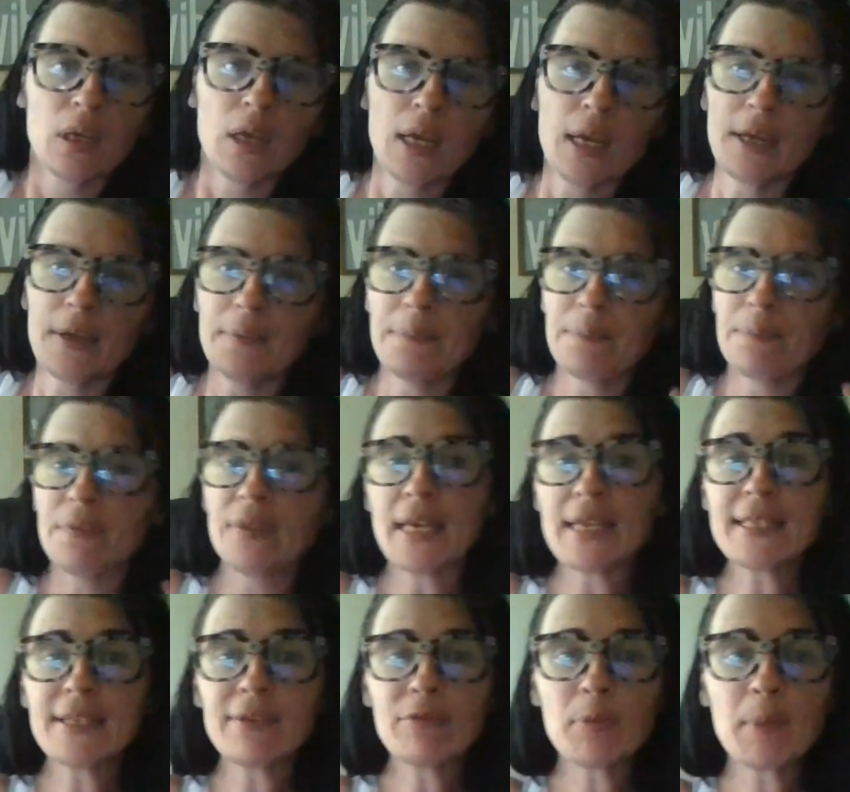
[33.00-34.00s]
Um,
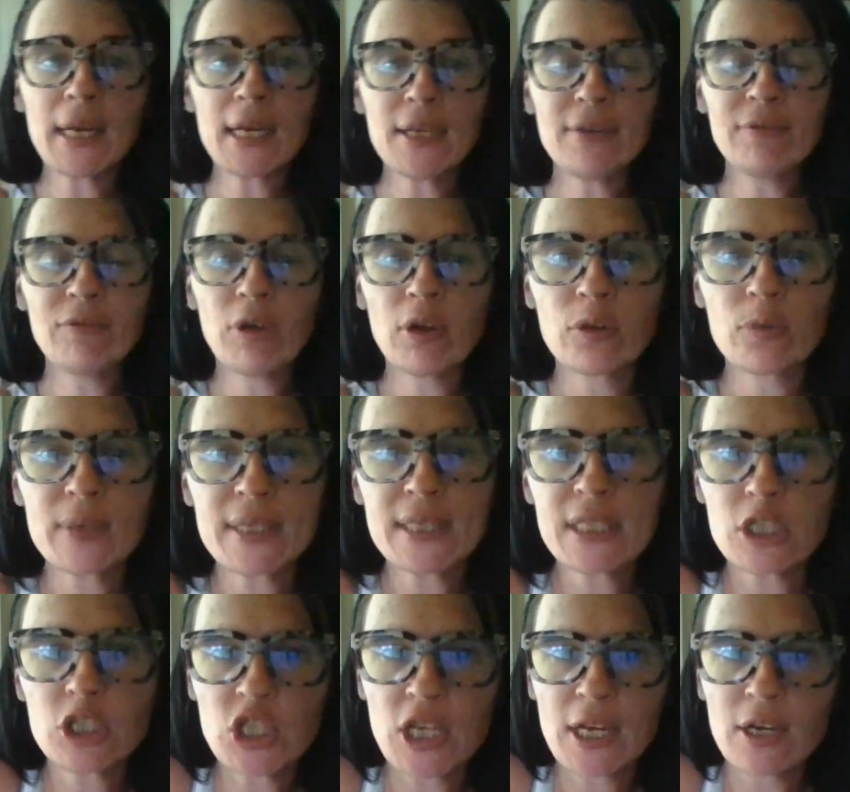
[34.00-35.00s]
thanks everybody for all the
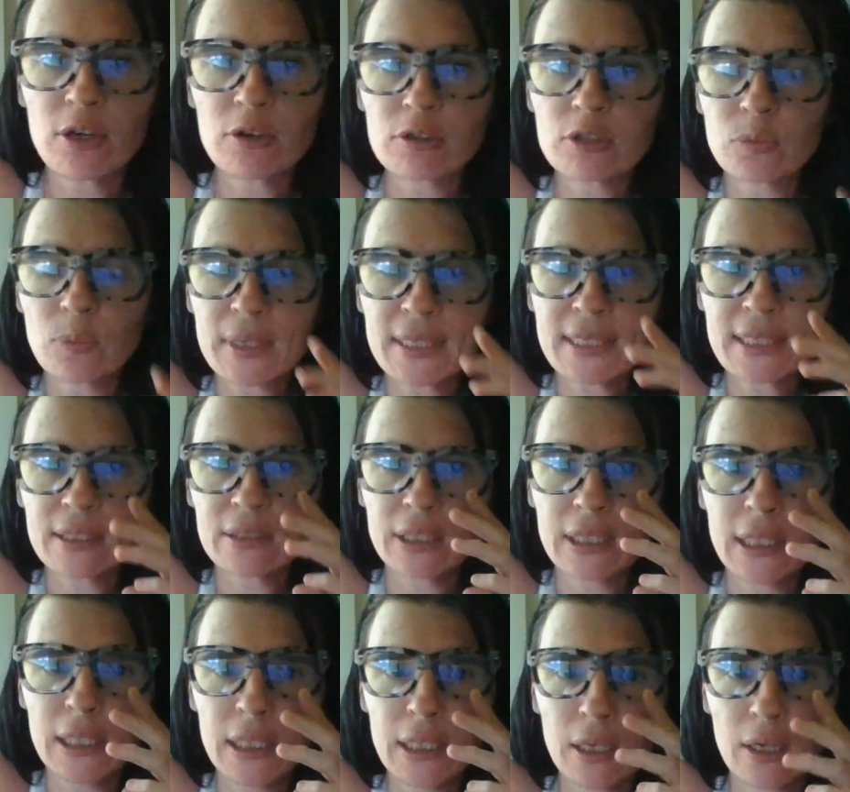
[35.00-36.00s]
recent shares
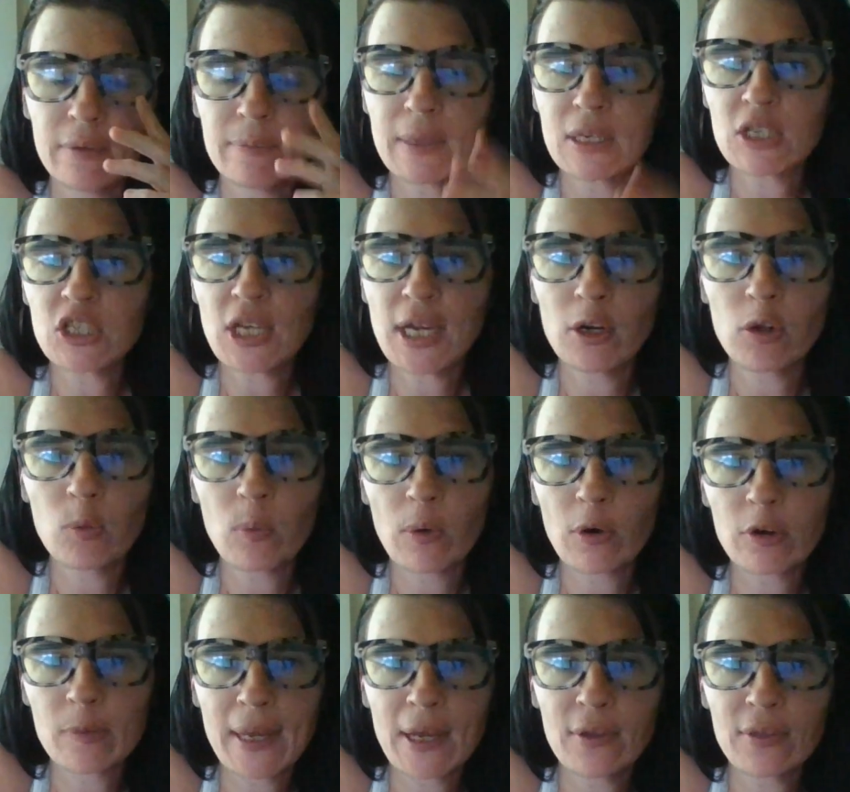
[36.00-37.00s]
recently of my channel,
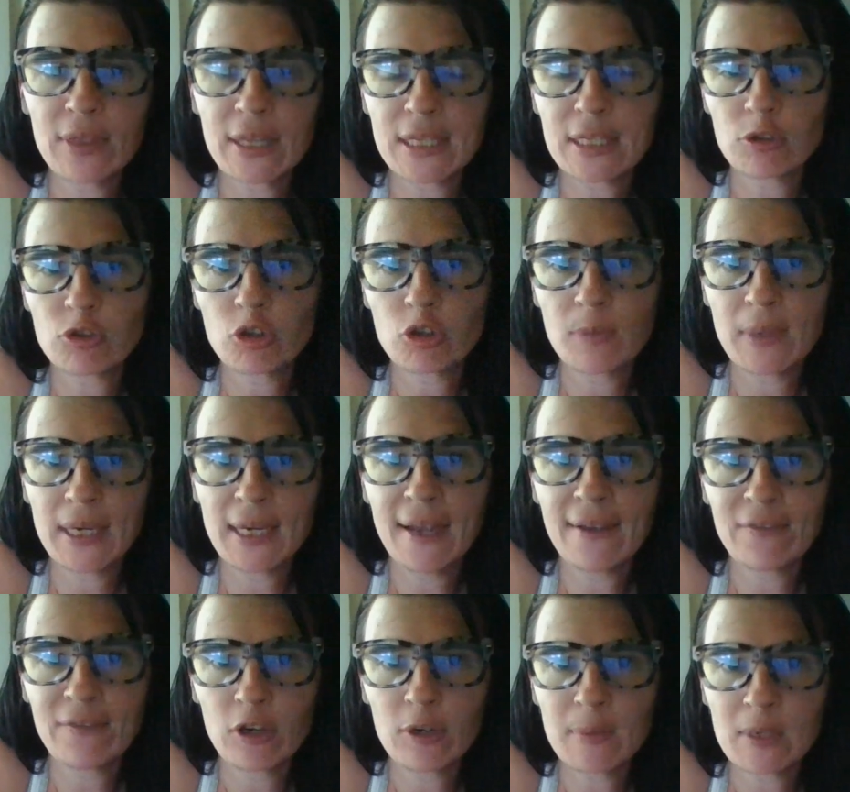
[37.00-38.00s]
word of mouth, and social
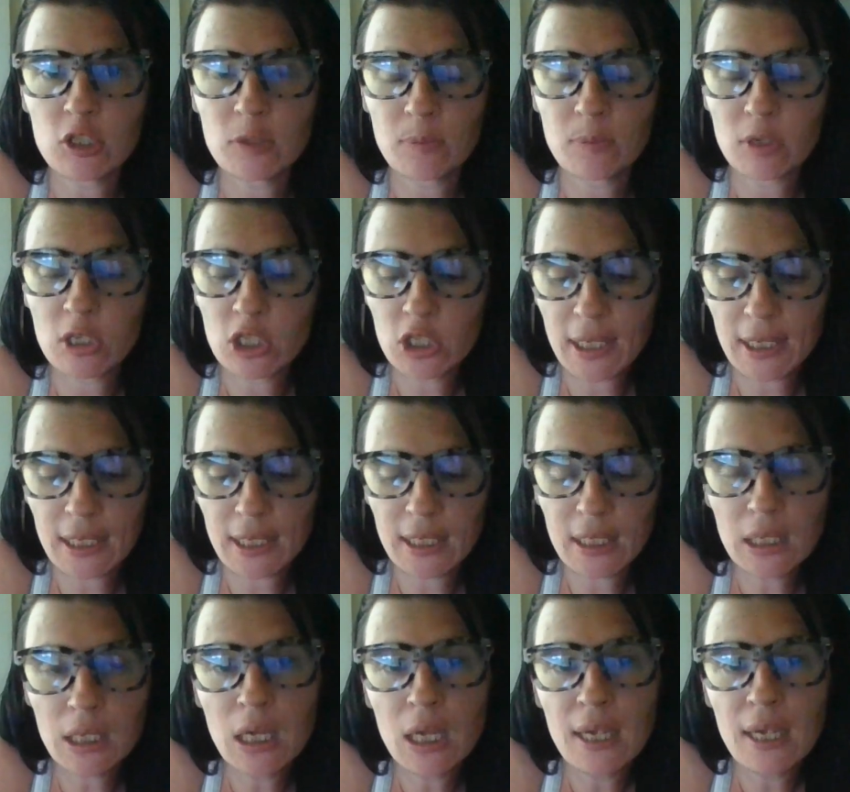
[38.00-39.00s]
media. I very much appreciate
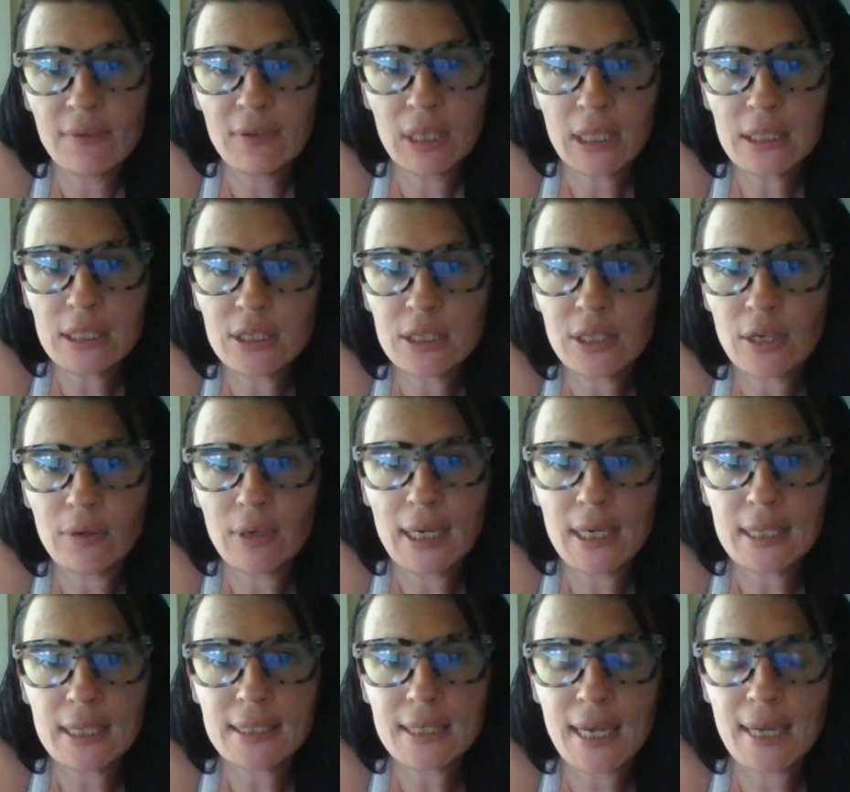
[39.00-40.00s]
it. If you'd like to
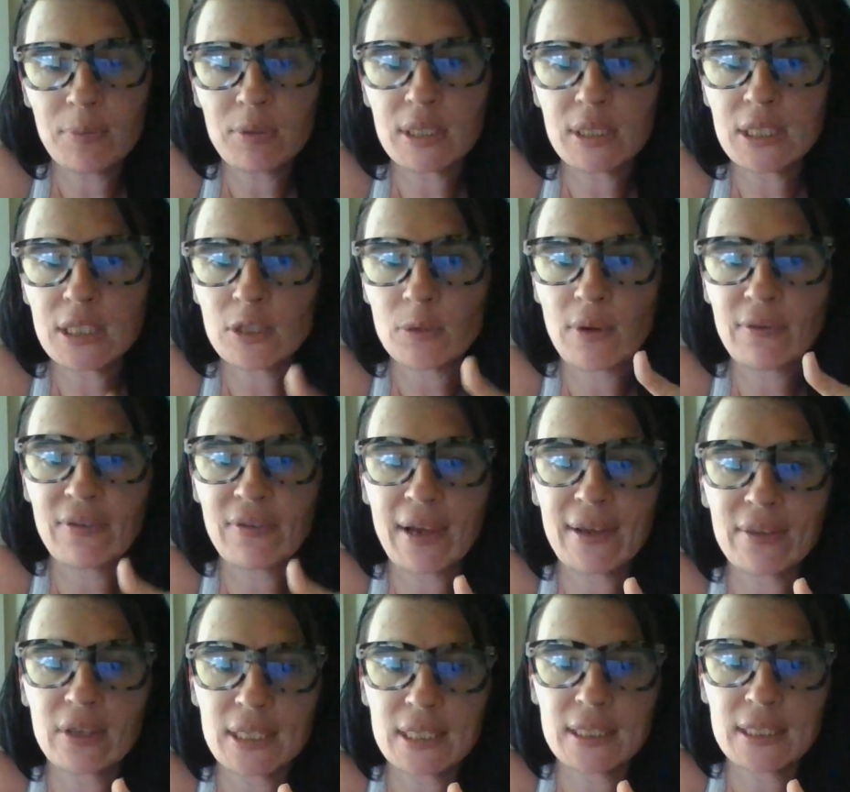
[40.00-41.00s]
donate, it's High Priestess
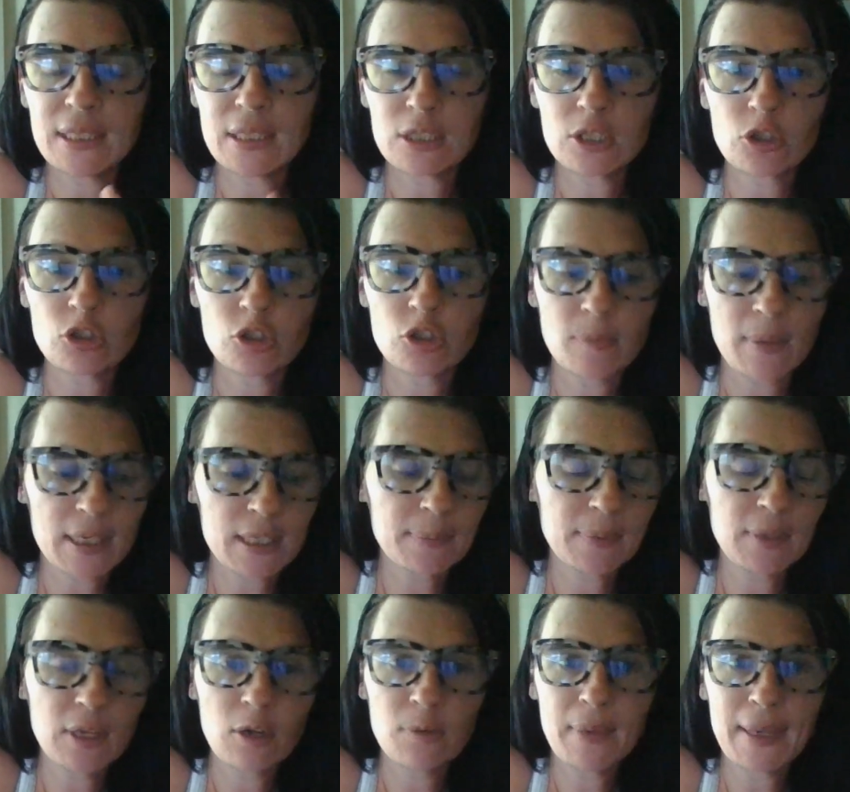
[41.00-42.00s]
by The link's in the description
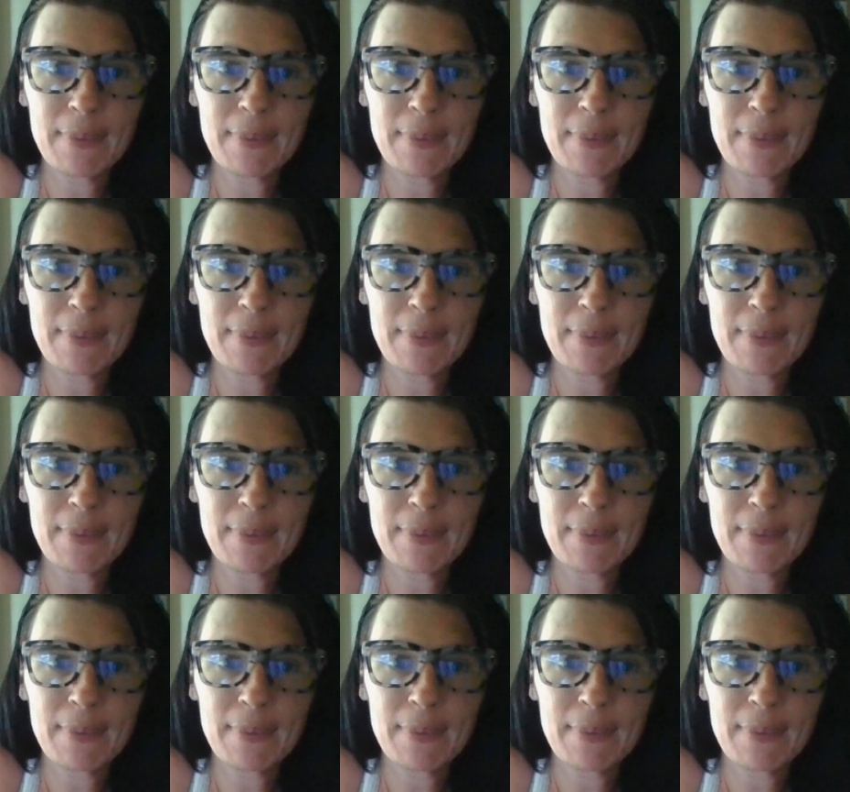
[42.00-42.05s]
box below.